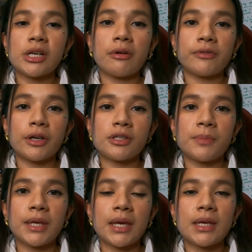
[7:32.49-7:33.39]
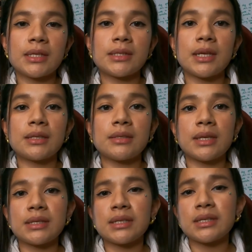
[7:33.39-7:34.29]
out first because it's
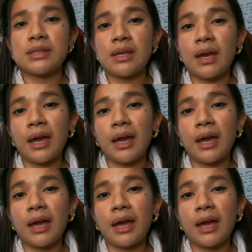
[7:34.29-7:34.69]
the easiest thing,